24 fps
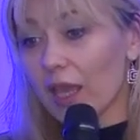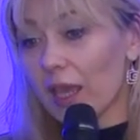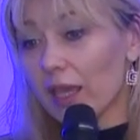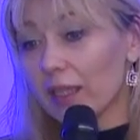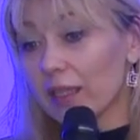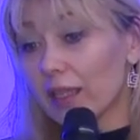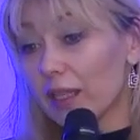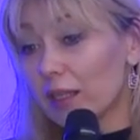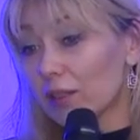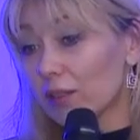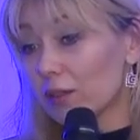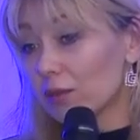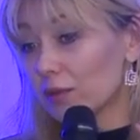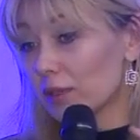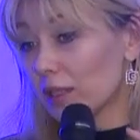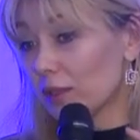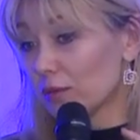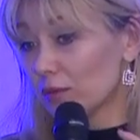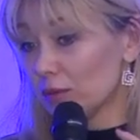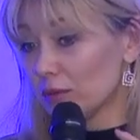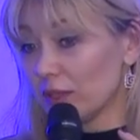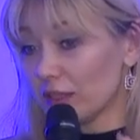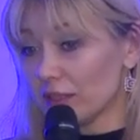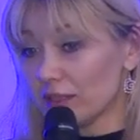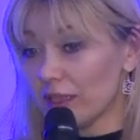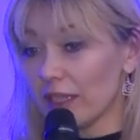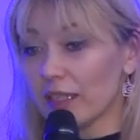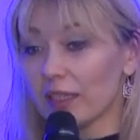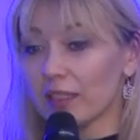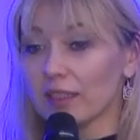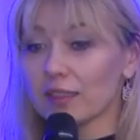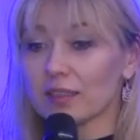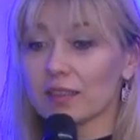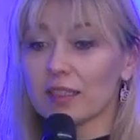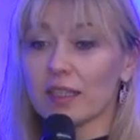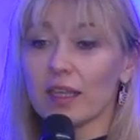And I'll go now to the
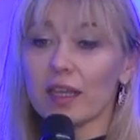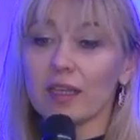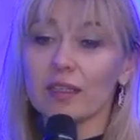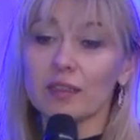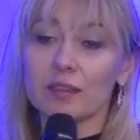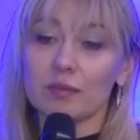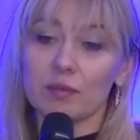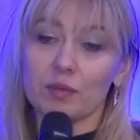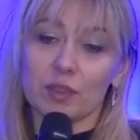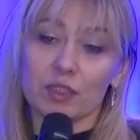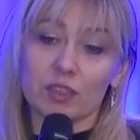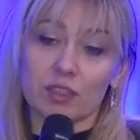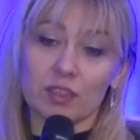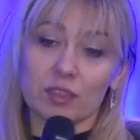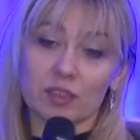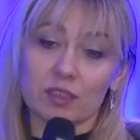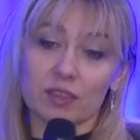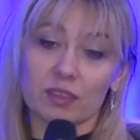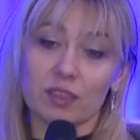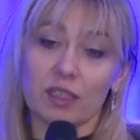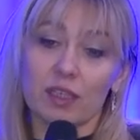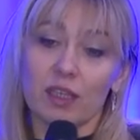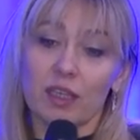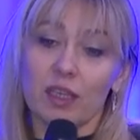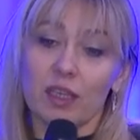second slide, which is,